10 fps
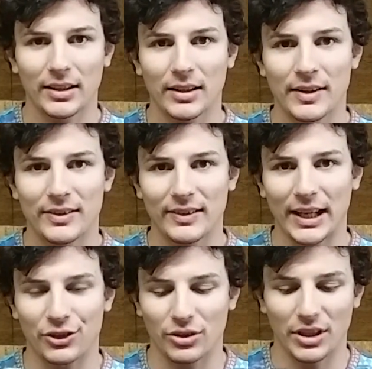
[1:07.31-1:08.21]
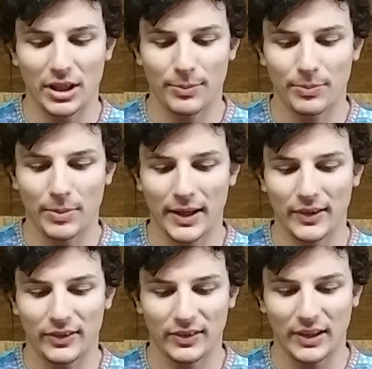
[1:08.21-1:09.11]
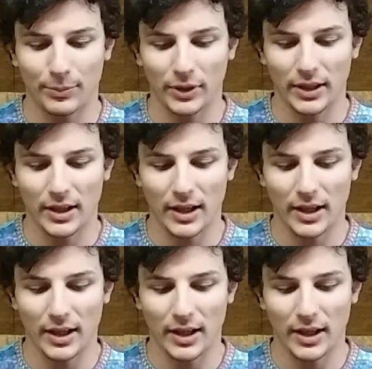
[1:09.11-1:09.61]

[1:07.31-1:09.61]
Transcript: This is extra. You got to buy this separate.